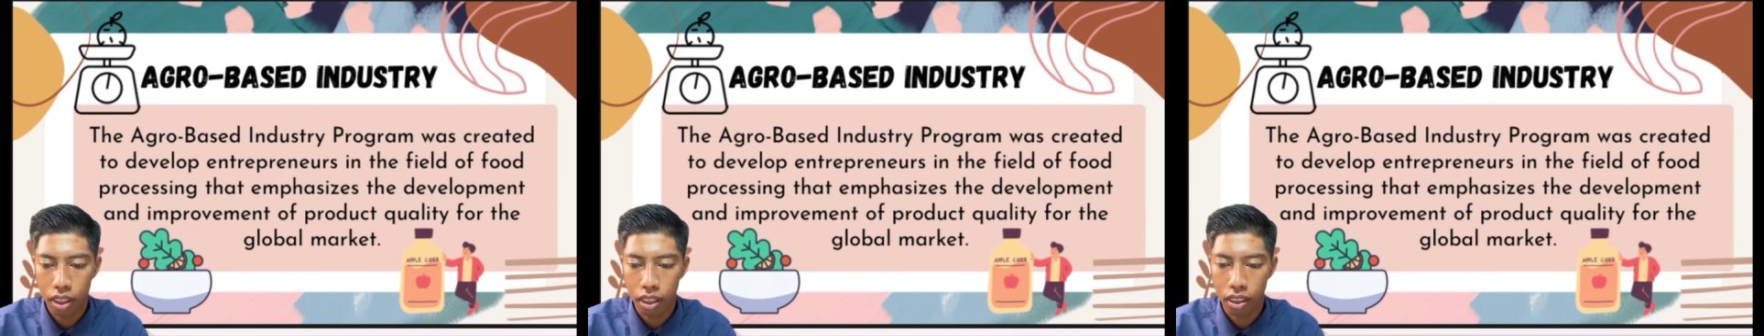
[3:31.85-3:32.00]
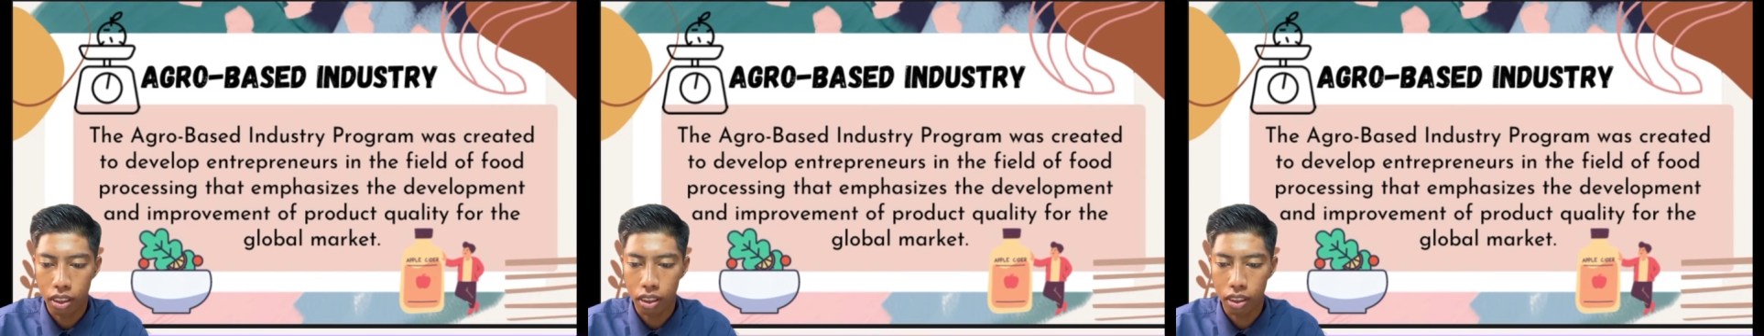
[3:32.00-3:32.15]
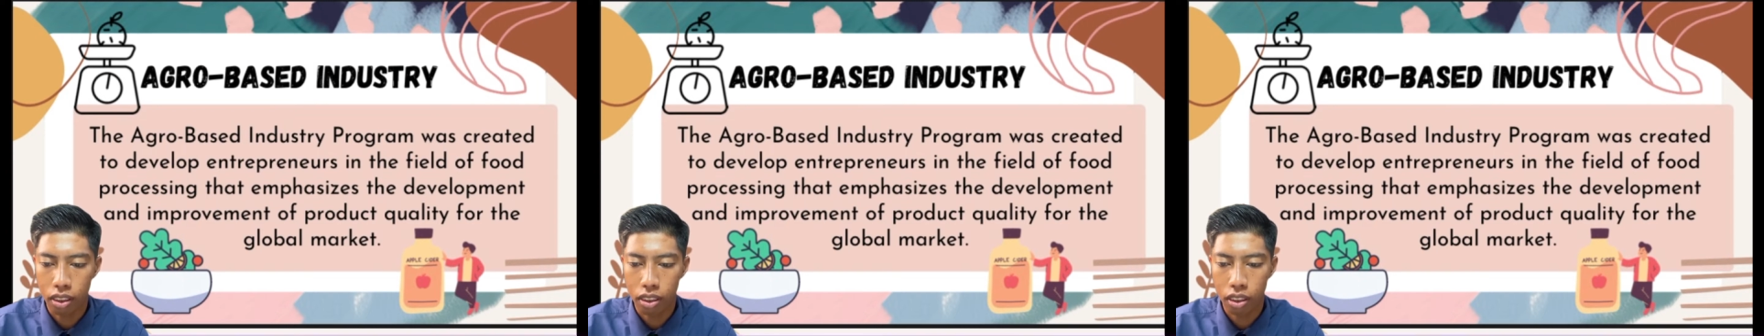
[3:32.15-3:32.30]

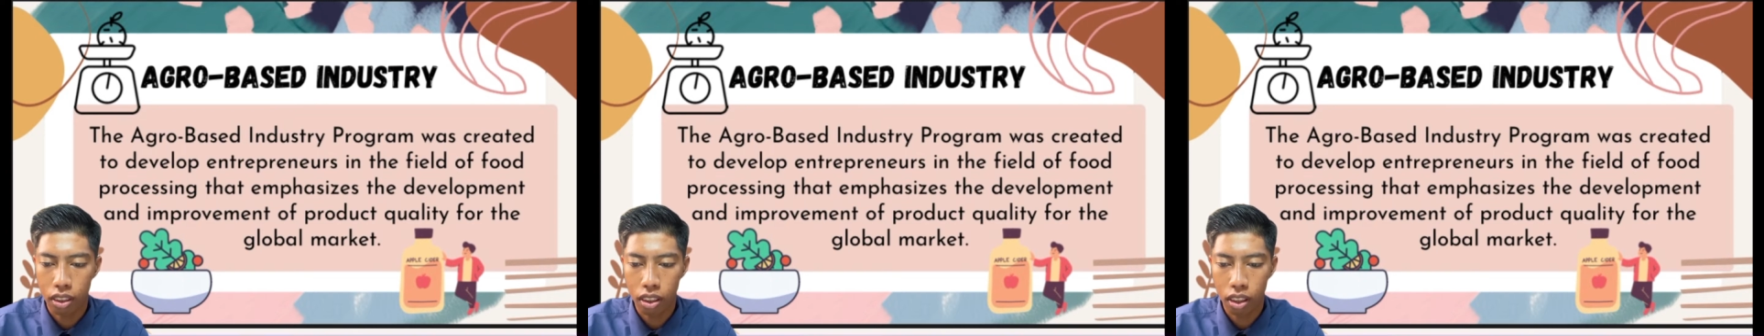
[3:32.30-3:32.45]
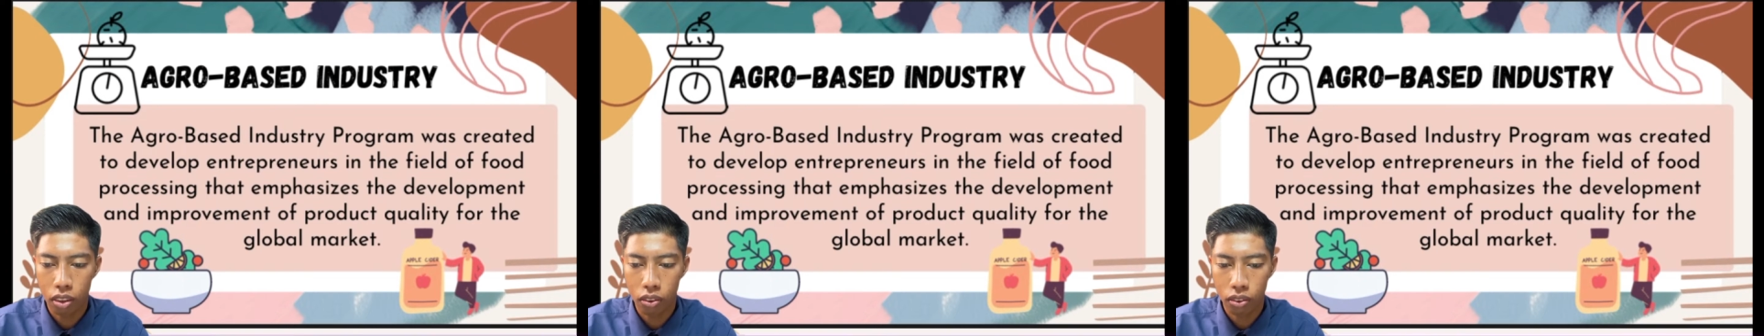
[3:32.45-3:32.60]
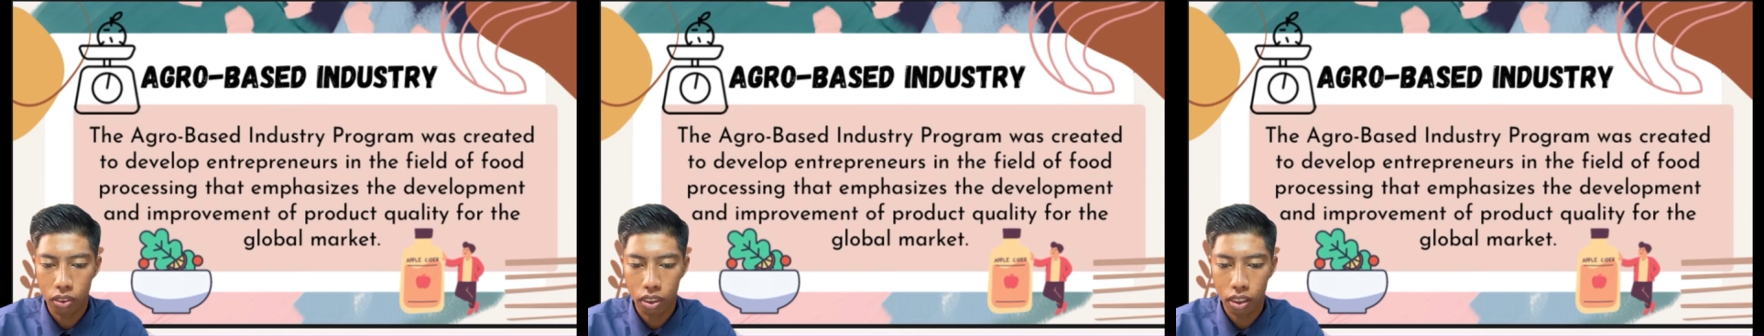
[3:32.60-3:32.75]
the
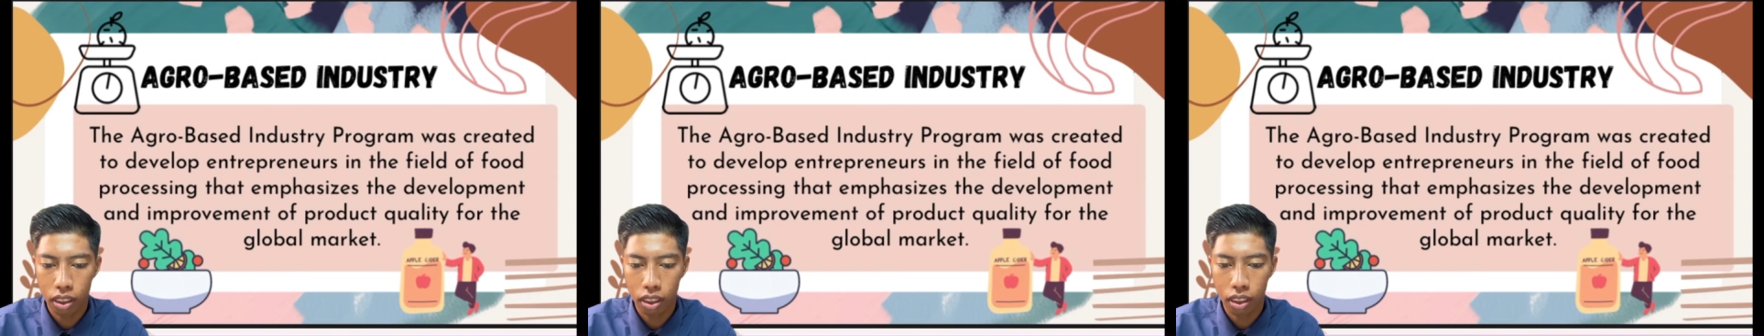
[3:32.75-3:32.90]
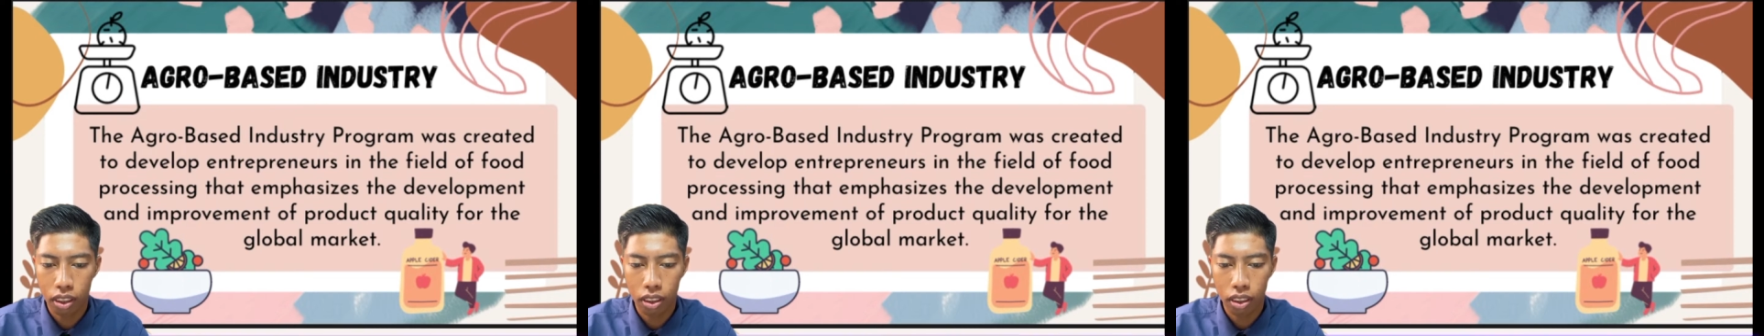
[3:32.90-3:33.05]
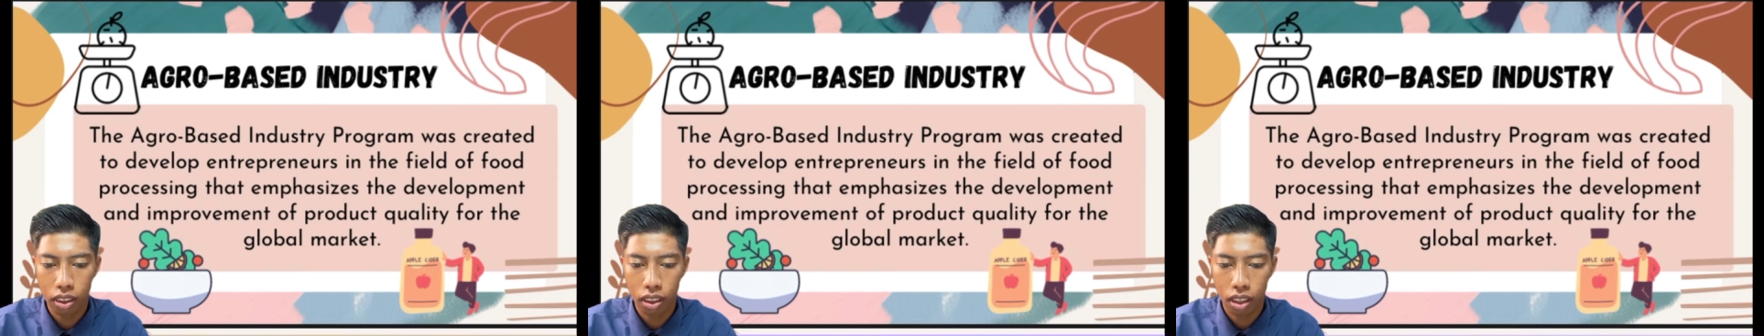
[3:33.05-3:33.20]

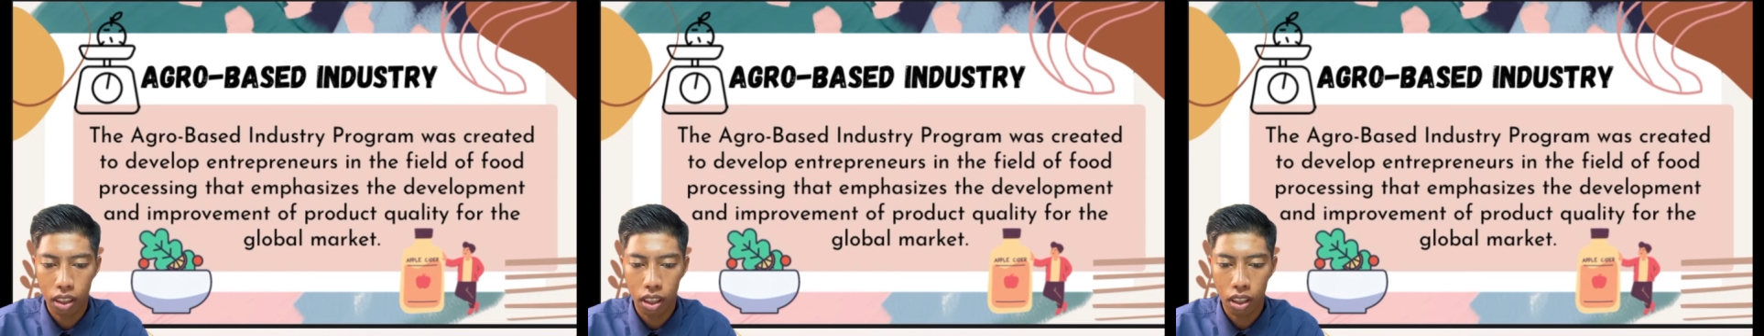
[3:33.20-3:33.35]
downstream